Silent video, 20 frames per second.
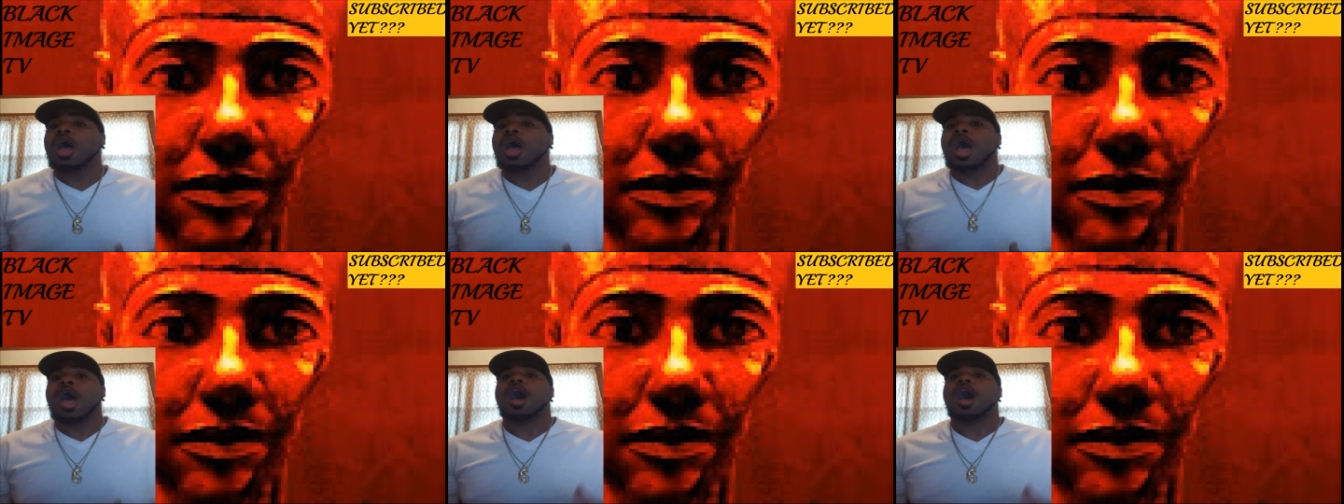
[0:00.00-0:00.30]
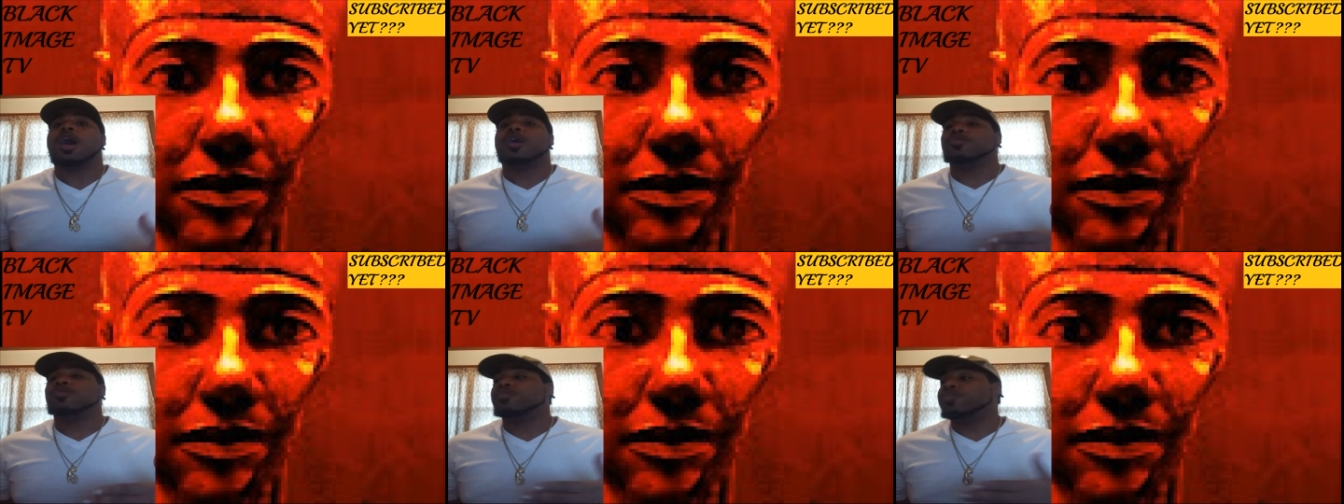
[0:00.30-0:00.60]

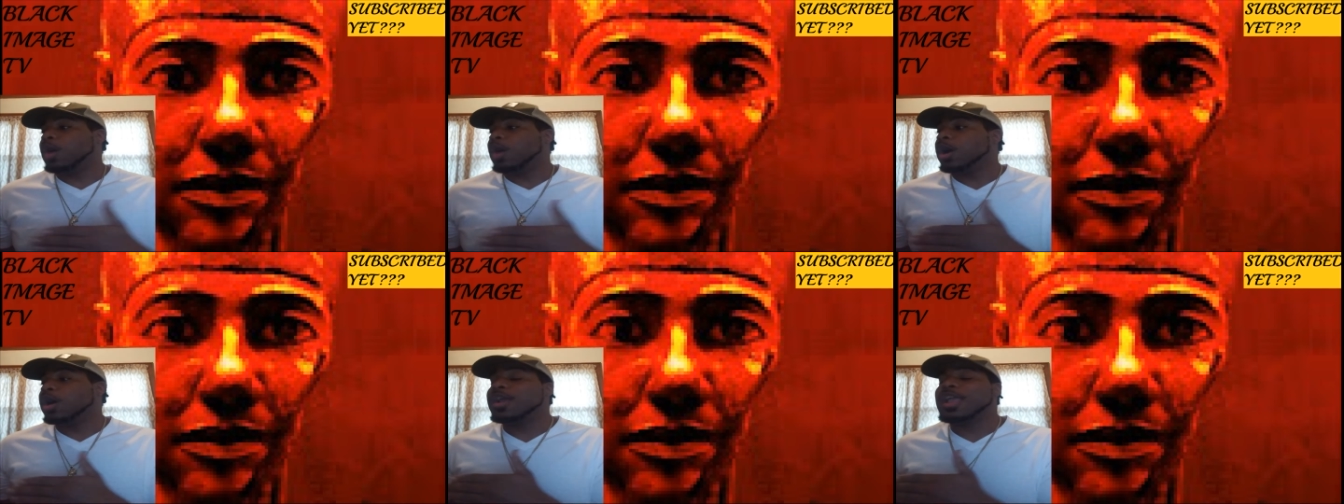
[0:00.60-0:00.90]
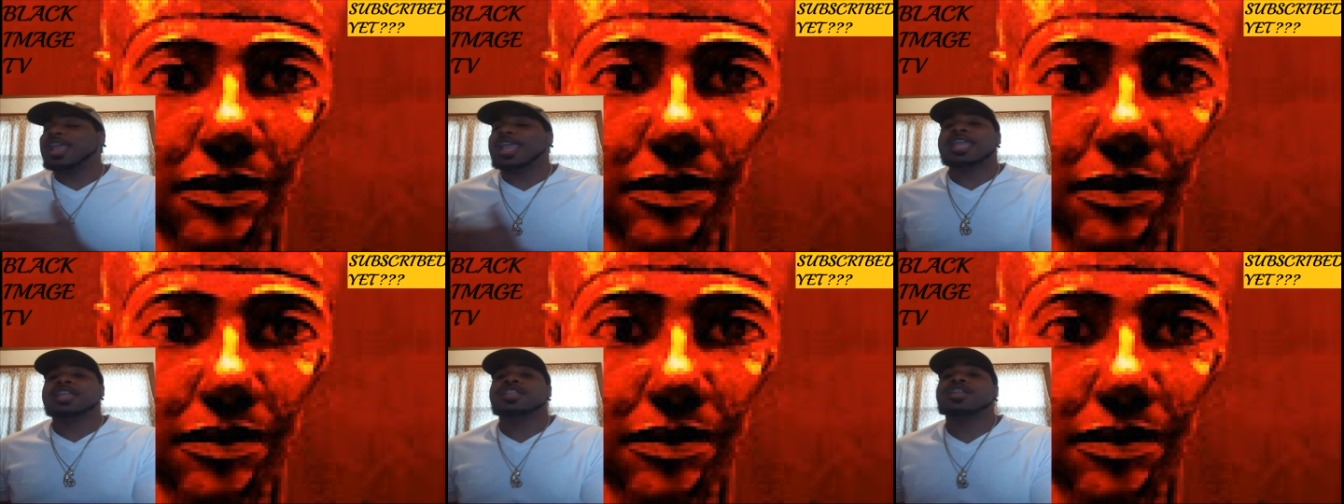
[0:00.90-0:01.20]
are
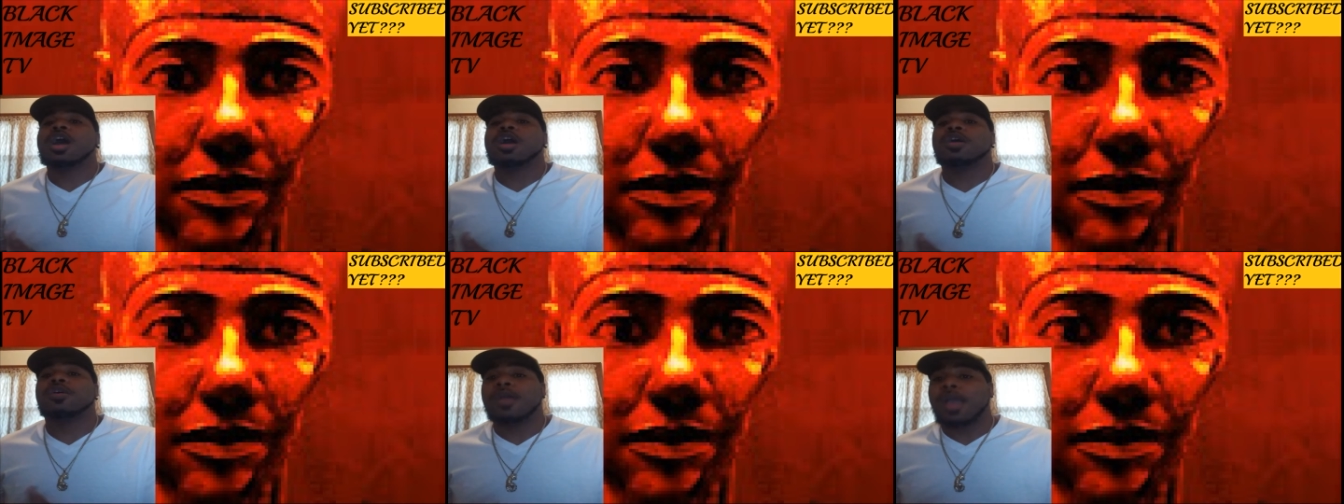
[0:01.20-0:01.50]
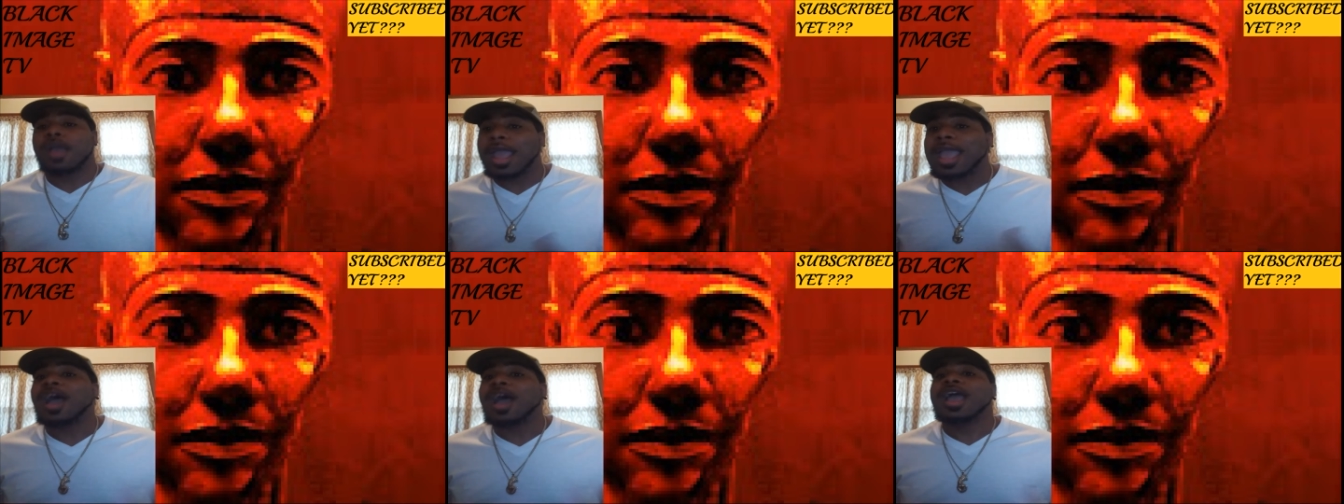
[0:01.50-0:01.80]

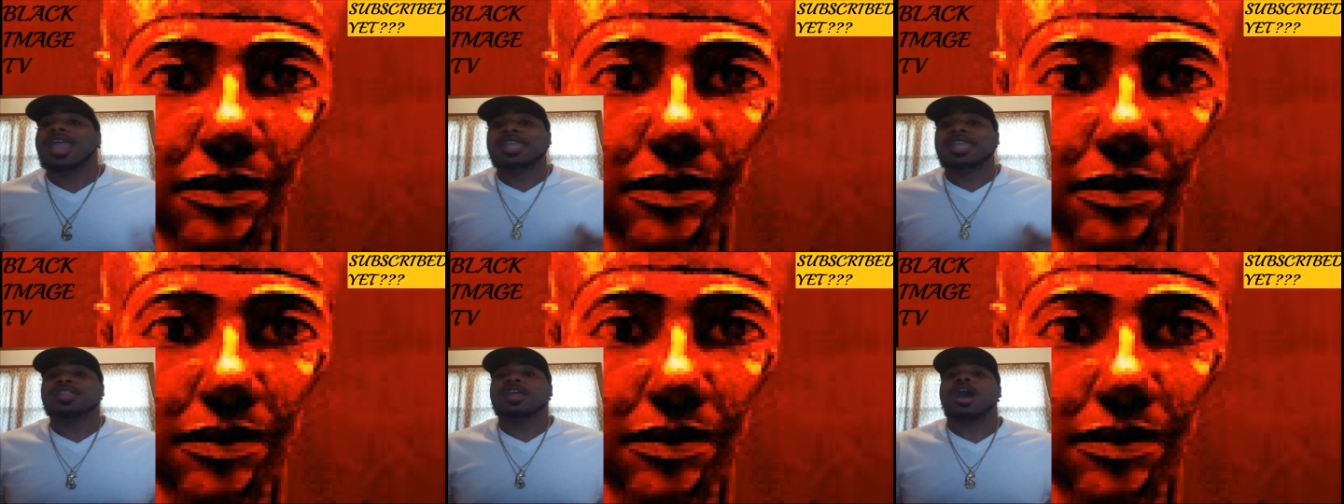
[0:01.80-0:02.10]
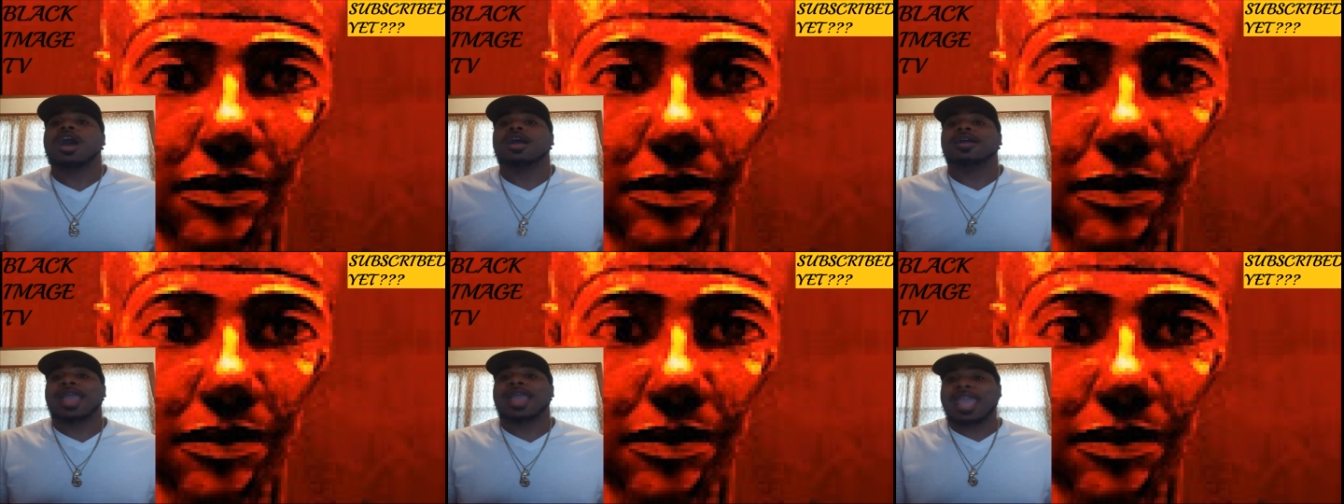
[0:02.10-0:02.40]

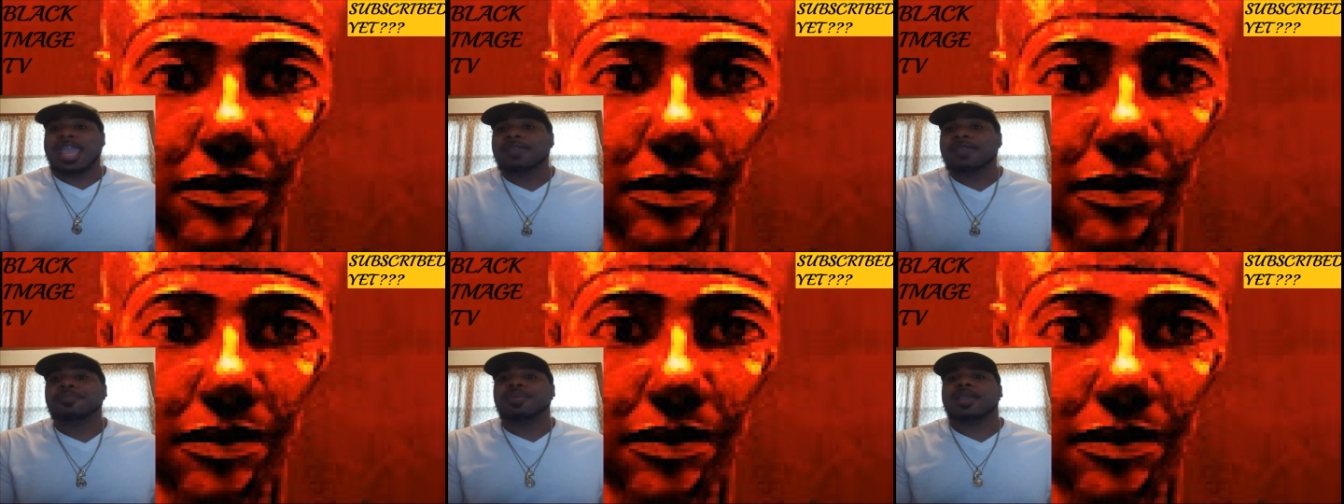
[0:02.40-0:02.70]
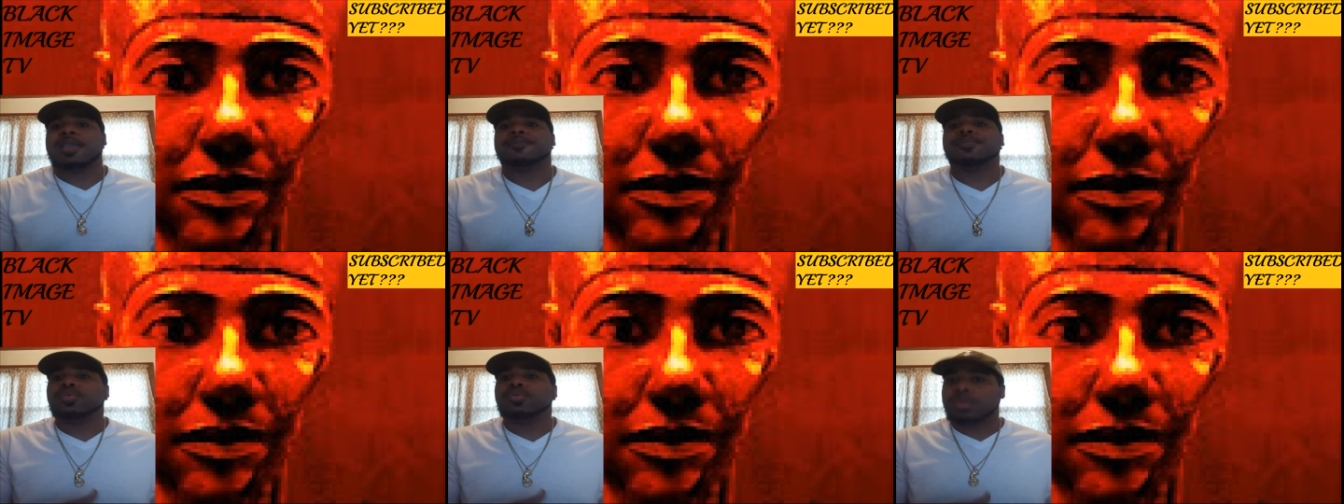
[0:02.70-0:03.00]
NRA
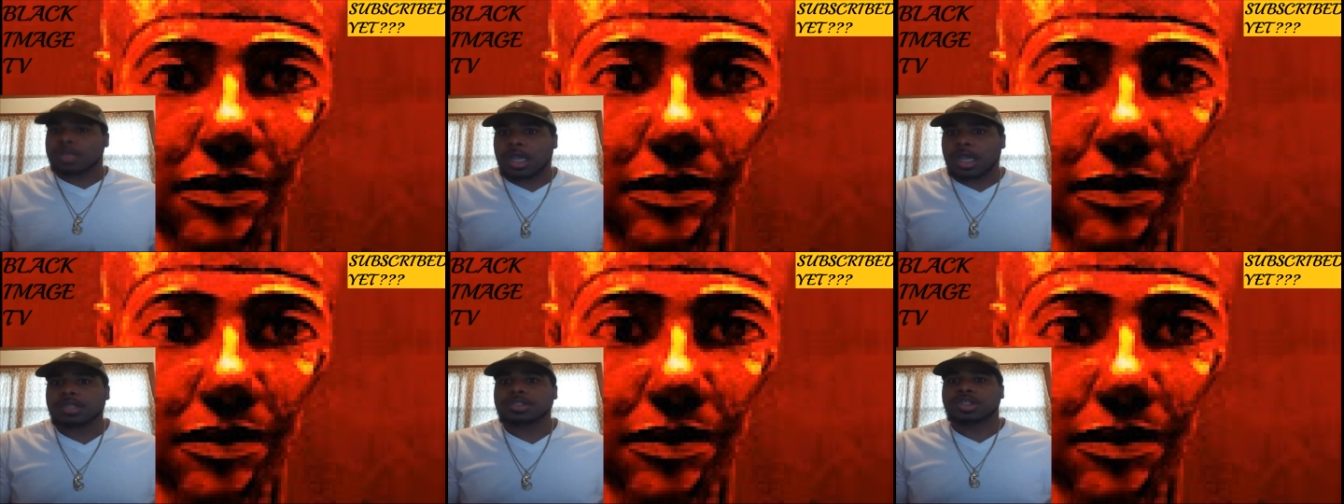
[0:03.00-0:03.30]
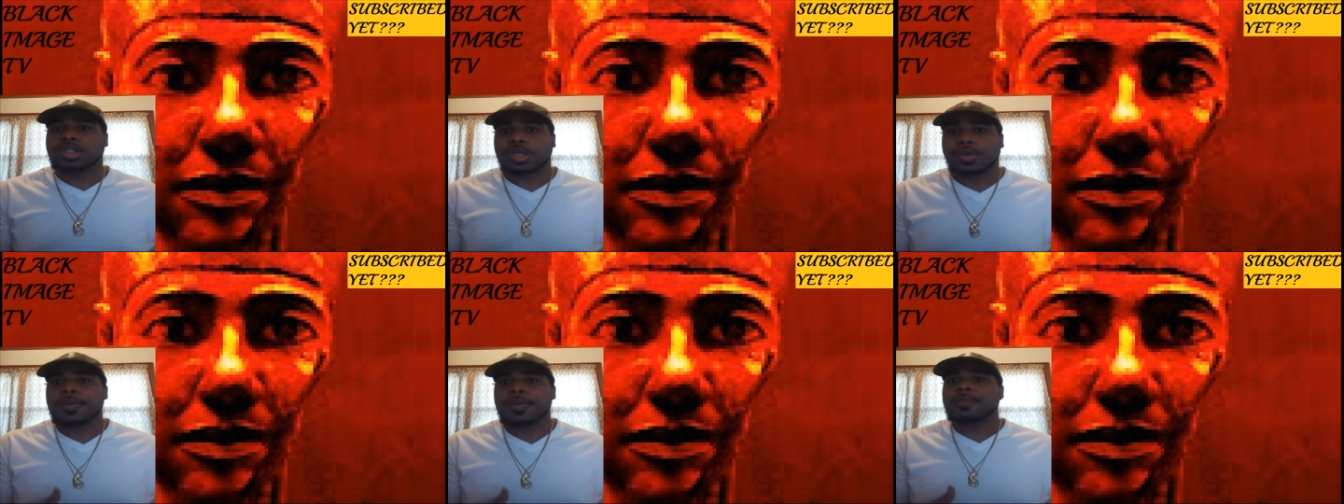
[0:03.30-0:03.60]
people,
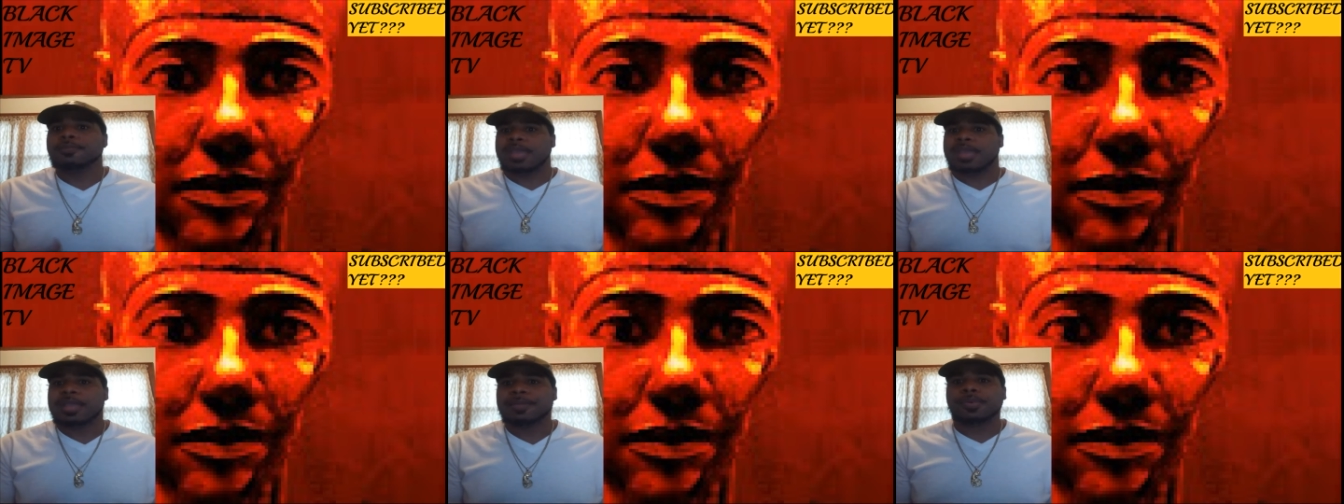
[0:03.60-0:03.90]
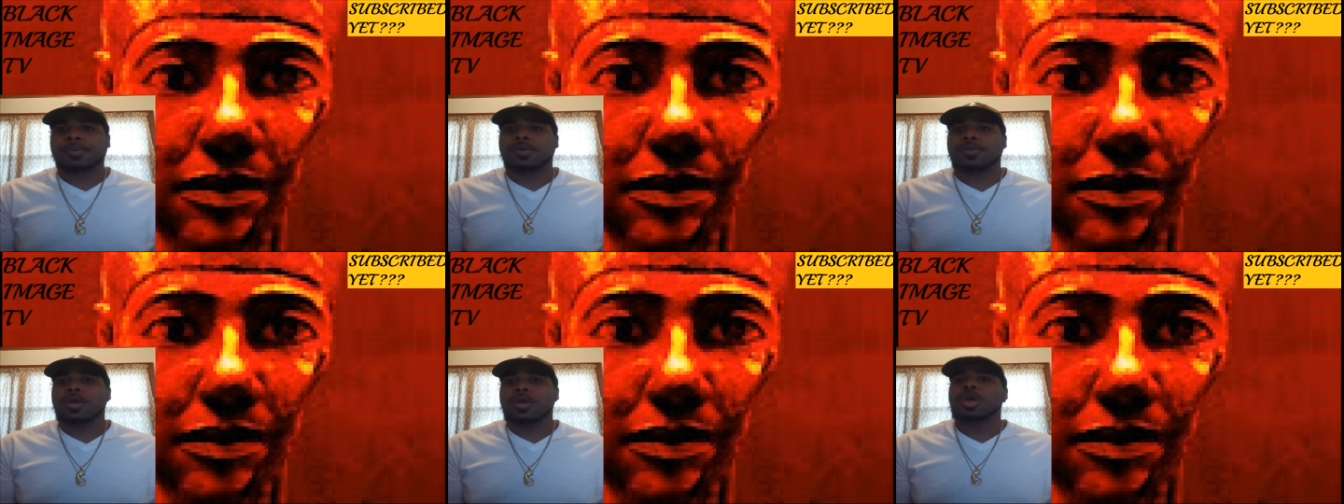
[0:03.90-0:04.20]
gun-toting
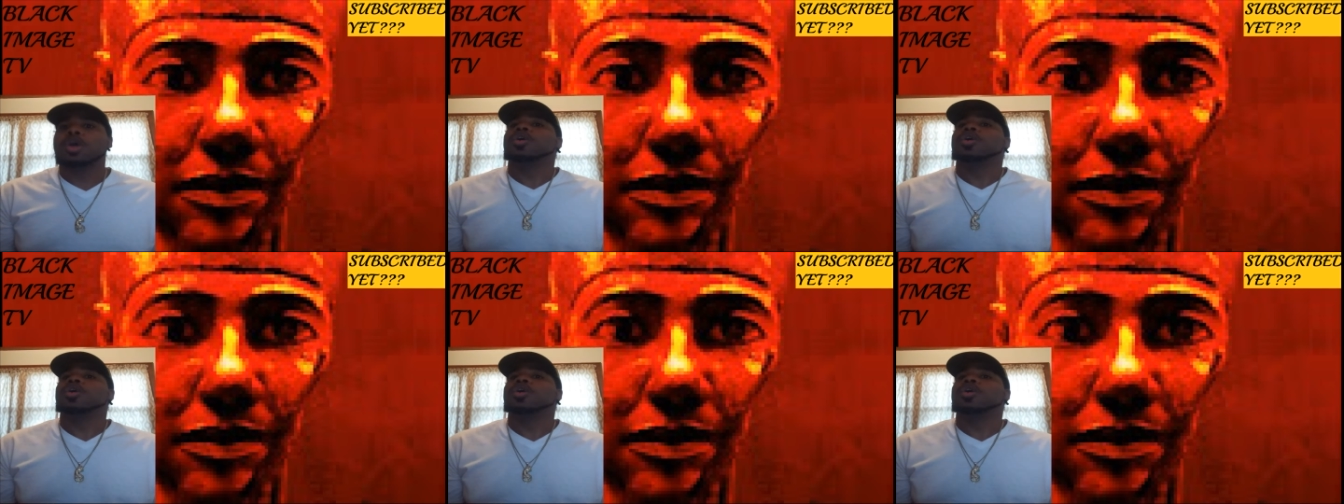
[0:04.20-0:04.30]
people,